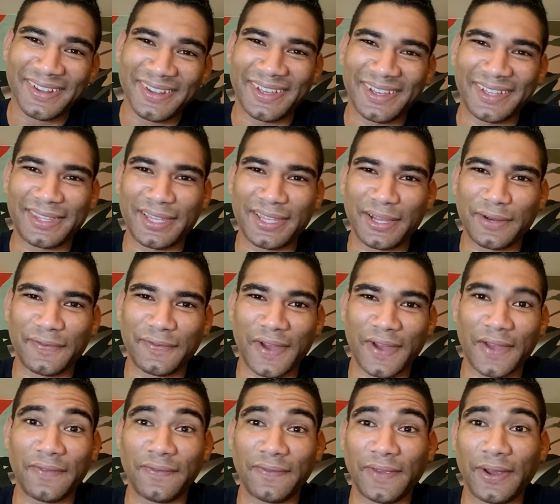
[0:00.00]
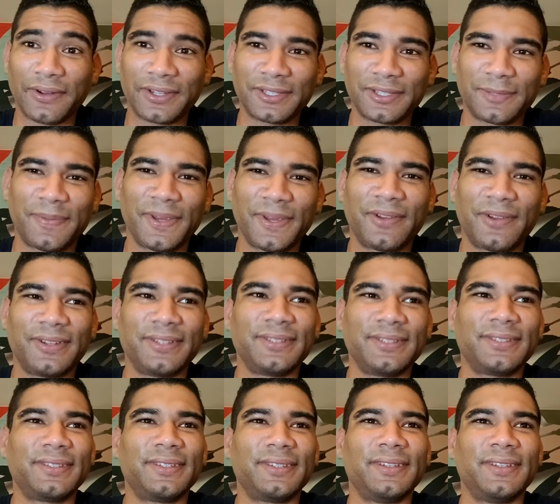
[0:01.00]
the 35, very
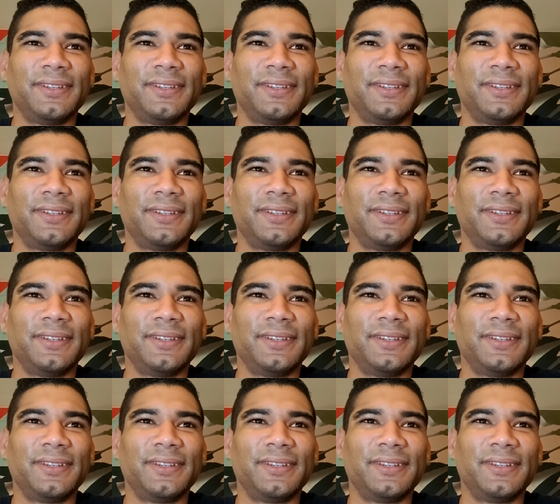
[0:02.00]
experienced.